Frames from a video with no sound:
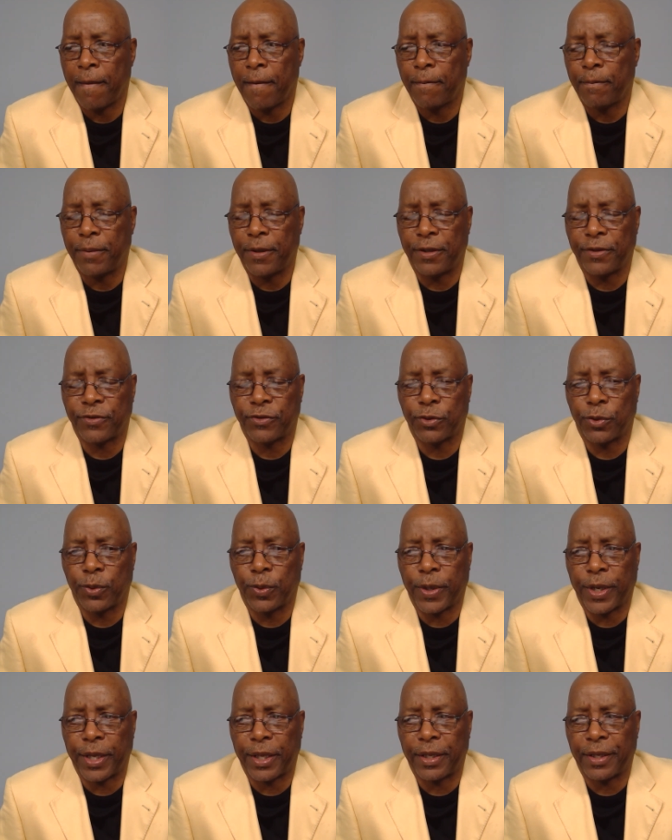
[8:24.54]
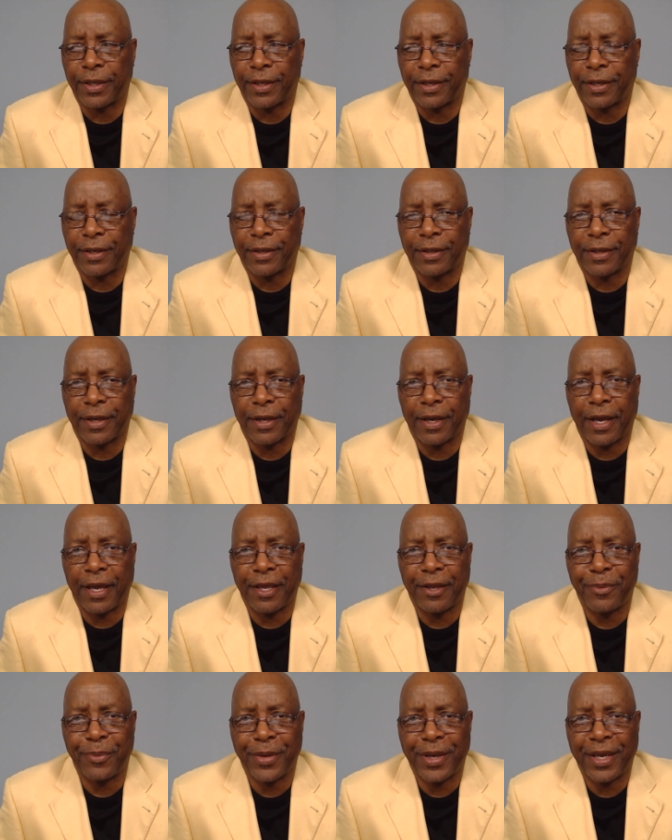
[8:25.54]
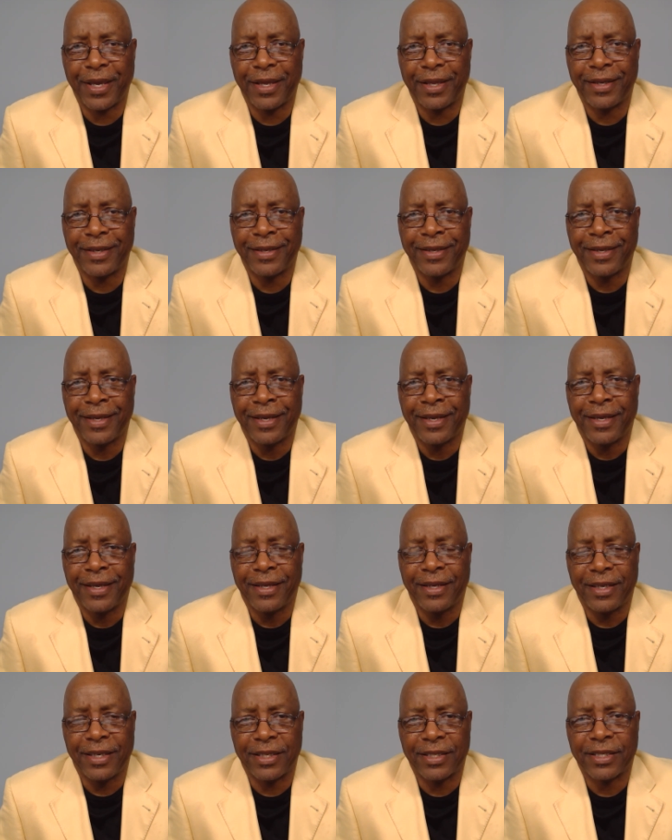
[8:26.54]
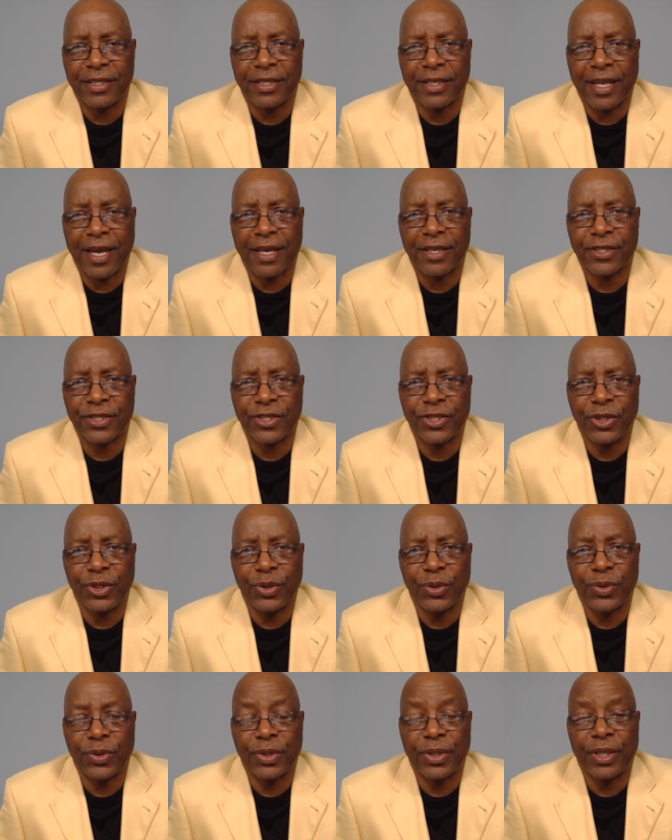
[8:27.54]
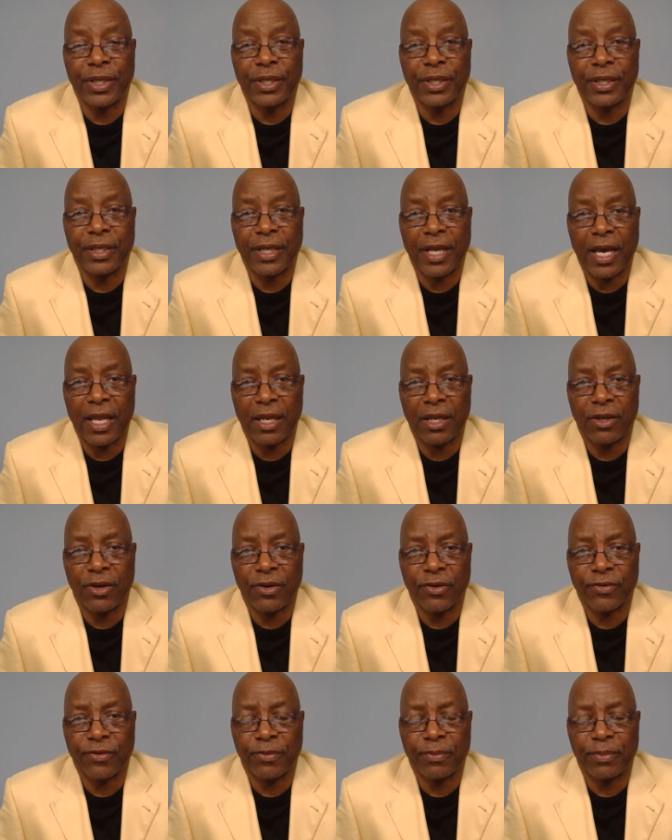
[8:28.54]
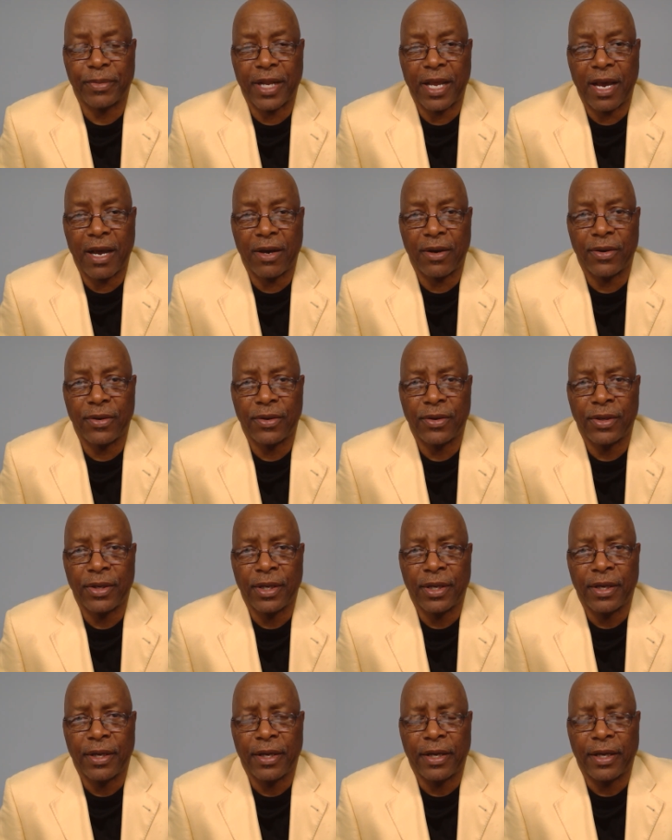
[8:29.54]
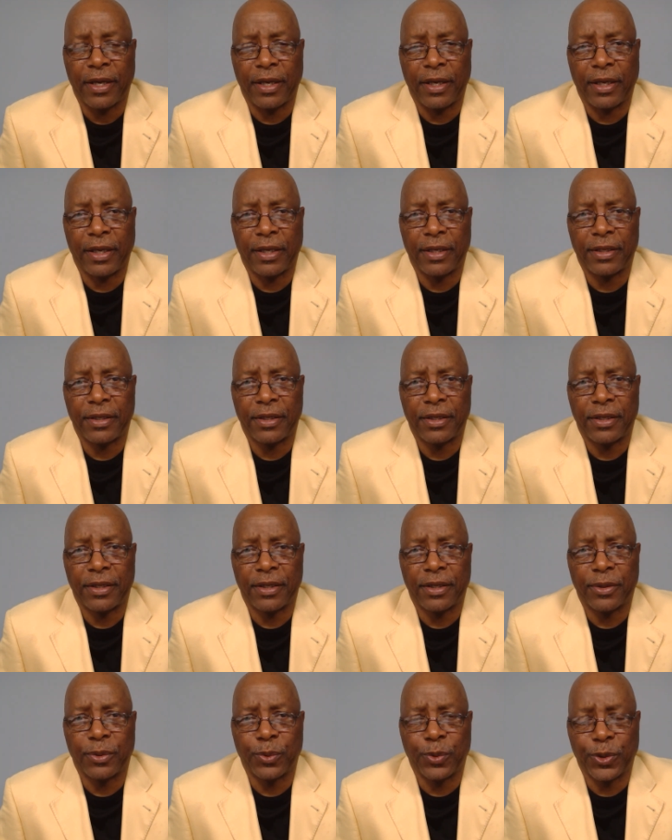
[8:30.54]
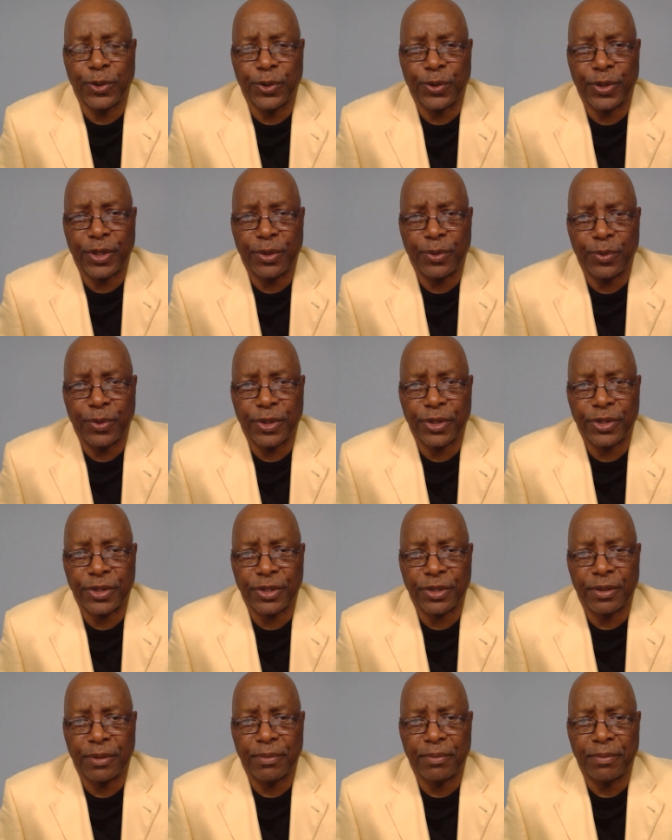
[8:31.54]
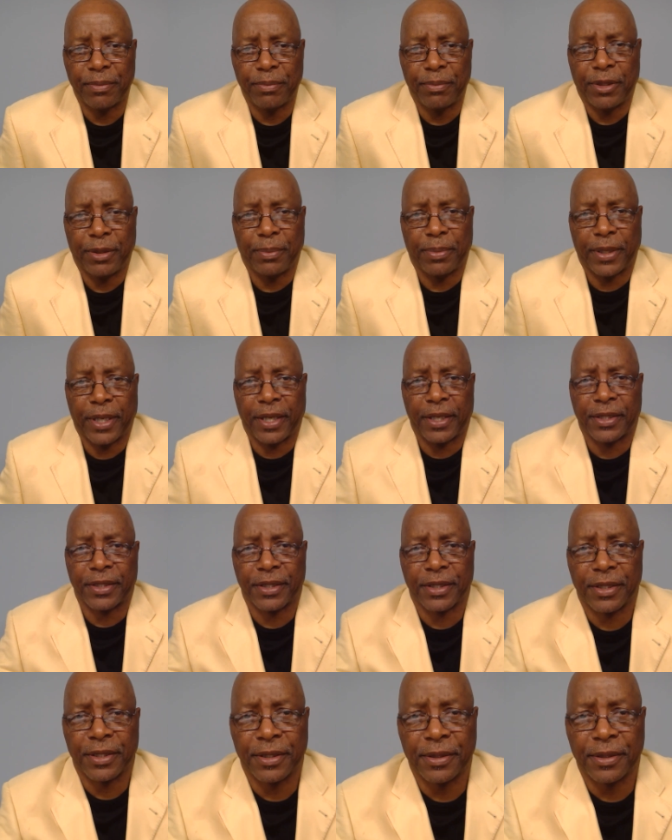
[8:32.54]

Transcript: peaceful way amen listen i'll see you not long from now in word and worship. Be blessed.